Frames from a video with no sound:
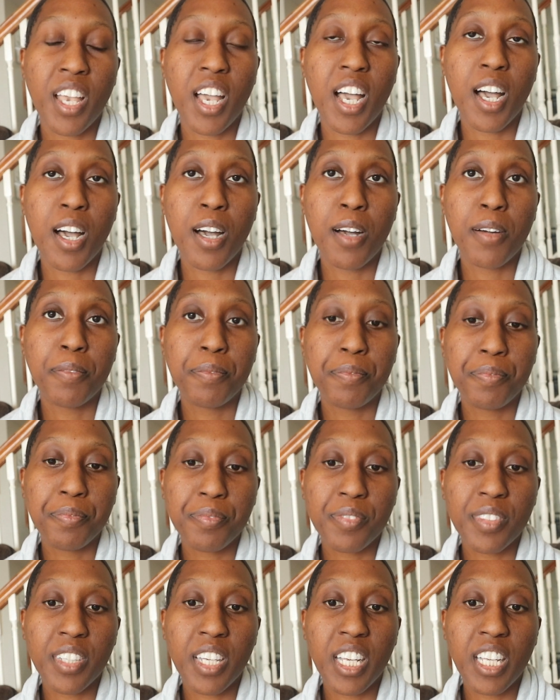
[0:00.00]

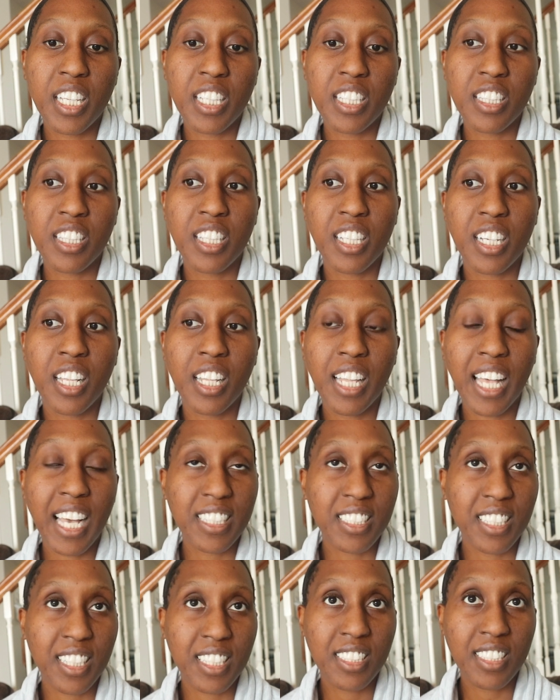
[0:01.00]
um, the
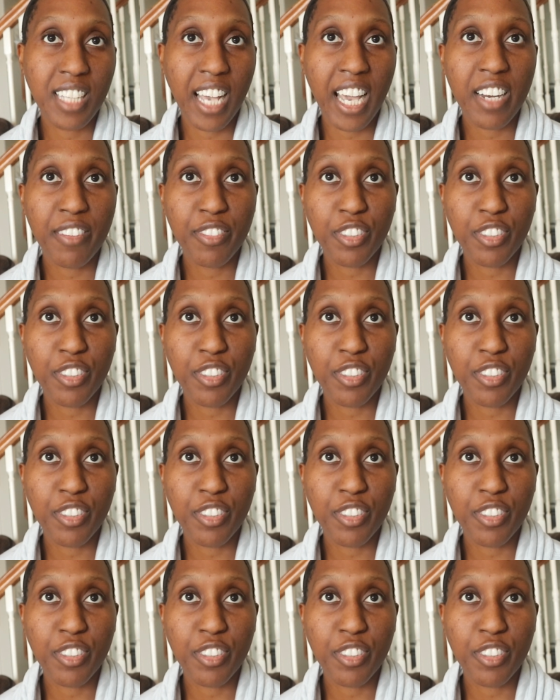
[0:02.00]
galactic side